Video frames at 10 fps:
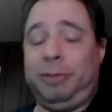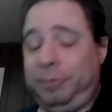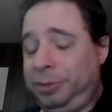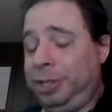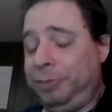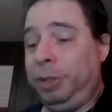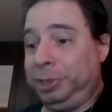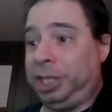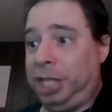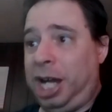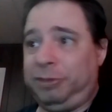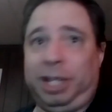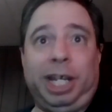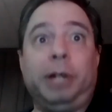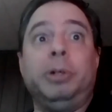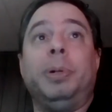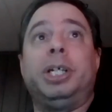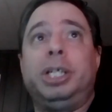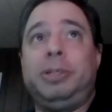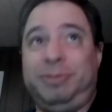if, if he was alive right now, he
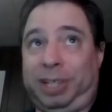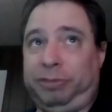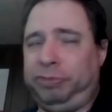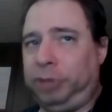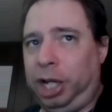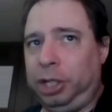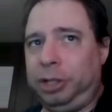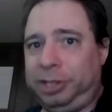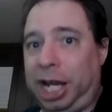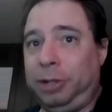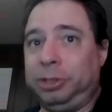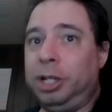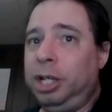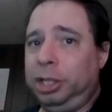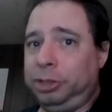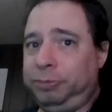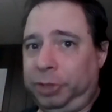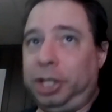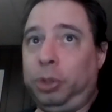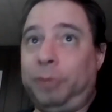would, like, fly down to
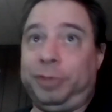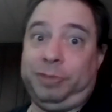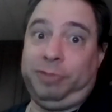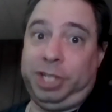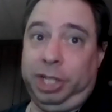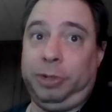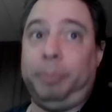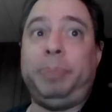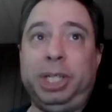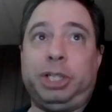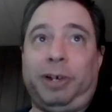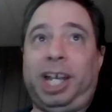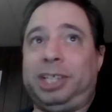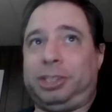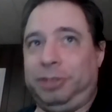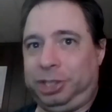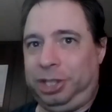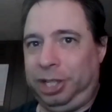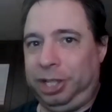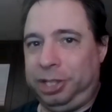freaking Norfolk, Virginia and beat your ass,
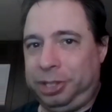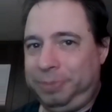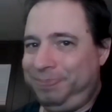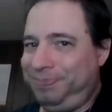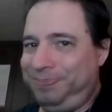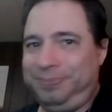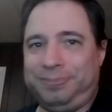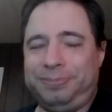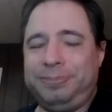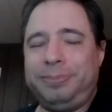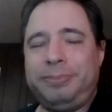Christian Cage. Hmm.